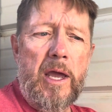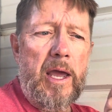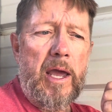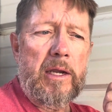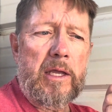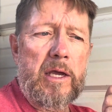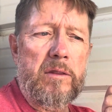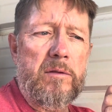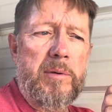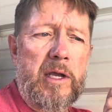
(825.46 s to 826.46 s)
and
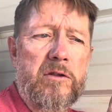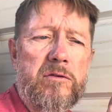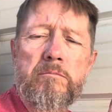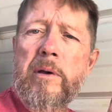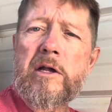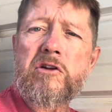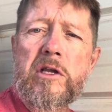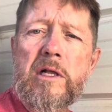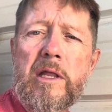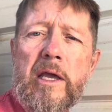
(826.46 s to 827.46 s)
get the best
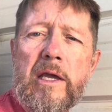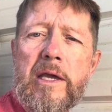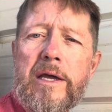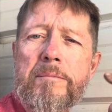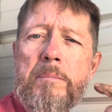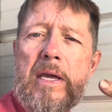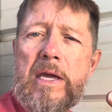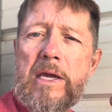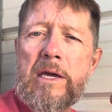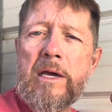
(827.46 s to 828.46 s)
yield I can get,
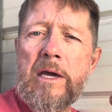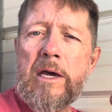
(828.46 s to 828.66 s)
B,